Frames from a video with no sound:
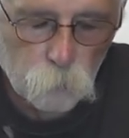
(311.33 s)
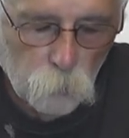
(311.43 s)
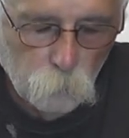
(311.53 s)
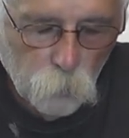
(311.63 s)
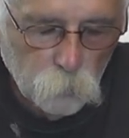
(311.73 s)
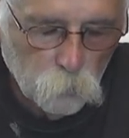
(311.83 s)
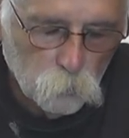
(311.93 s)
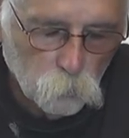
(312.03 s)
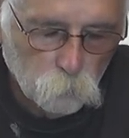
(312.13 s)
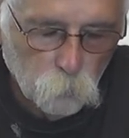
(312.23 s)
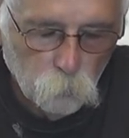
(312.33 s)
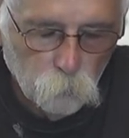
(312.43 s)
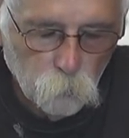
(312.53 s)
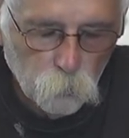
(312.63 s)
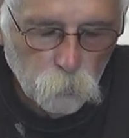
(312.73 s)
that man that took me
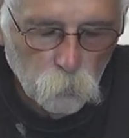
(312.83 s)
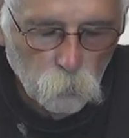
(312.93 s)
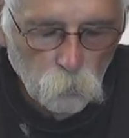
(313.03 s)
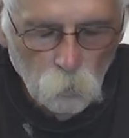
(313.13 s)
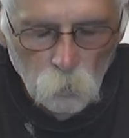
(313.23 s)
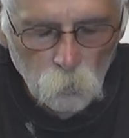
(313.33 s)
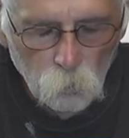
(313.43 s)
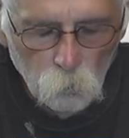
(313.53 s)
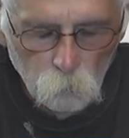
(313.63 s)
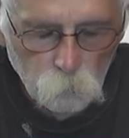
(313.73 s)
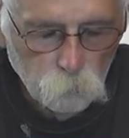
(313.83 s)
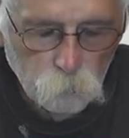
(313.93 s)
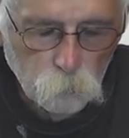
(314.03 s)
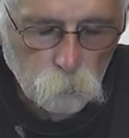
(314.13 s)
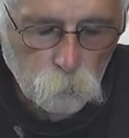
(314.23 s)
fishing,
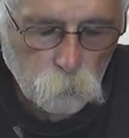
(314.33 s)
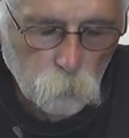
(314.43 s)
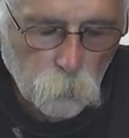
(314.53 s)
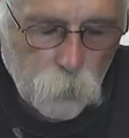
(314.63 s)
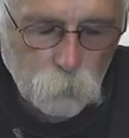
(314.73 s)
I